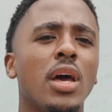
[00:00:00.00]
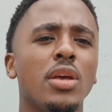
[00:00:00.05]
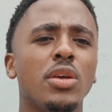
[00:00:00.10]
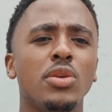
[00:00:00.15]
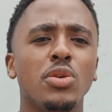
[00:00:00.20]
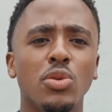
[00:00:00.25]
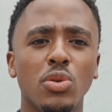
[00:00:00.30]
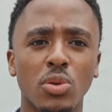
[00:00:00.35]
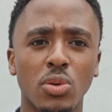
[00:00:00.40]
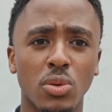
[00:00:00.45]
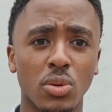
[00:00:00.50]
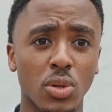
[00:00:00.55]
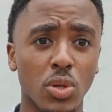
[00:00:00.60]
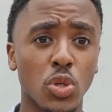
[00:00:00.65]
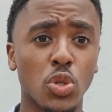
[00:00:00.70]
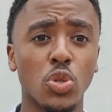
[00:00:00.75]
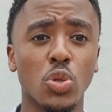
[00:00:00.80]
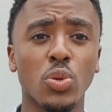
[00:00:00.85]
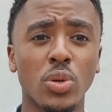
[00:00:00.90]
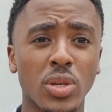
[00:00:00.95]
you
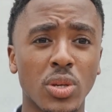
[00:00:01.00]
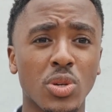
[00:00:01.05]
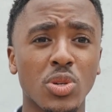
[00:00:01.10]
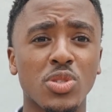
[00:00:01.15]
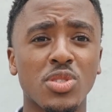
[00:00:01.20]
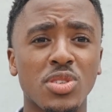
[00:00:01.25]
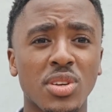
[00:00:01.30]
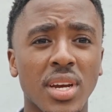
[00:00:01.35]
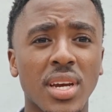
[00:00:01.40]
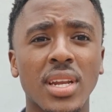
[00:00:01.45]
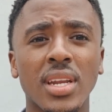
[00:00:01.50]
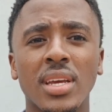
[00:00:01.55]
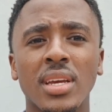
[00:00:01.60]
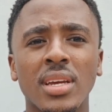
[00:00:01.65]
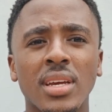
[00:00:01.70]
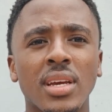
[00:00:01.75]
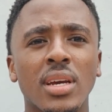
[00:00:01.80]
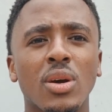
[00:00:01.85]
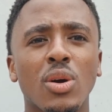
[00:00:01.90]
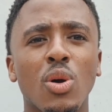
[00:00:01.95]
do in your training
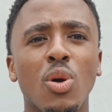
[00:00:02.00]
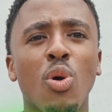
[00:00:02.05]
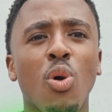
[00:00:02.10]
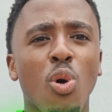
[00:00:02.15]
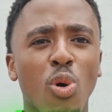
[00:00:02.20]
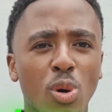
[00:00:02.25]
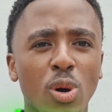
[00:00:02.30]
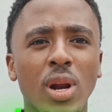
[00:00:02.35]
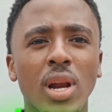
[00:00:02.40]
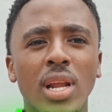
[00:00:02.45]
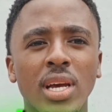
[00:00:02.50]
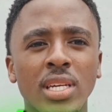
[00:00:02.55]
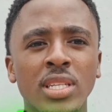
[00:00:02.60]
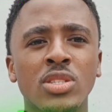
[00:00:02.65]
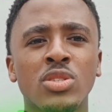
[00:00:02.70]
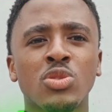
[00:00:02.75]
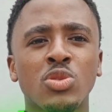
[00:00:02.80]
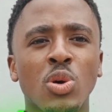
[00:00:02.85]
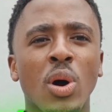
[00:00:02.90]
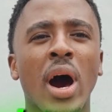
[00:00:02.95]
correlates
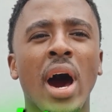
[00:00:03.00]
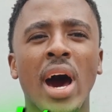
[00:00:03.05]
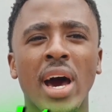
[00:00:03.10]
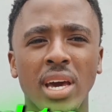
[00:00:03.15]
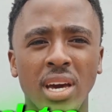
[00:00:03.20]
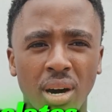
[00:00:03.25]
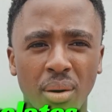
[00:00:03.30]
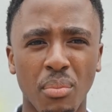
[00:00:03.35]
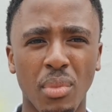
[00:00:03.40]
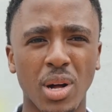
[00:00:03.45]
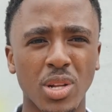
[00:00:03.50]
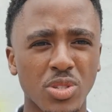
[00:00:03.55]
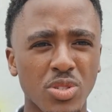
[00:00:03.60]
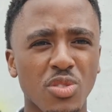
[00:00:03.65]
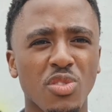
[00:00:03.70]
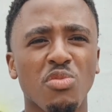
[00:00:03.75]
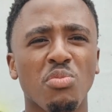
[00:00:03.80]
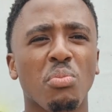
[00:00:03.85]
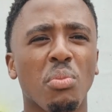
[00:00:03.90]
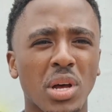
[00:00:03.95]
to higher amounts
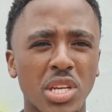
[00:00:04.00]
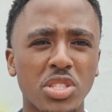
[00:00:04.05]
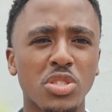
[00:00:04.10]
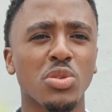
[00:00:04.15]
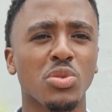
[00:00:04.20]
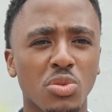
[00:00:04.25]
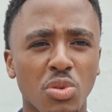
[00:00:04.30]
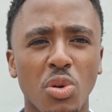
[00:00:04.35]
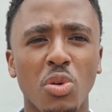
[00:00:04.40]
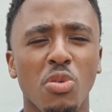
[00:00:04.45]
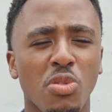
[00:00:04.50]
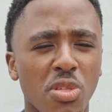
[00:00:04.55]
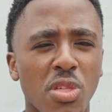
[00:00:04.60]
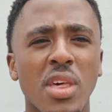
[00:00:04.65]
of muscle growth.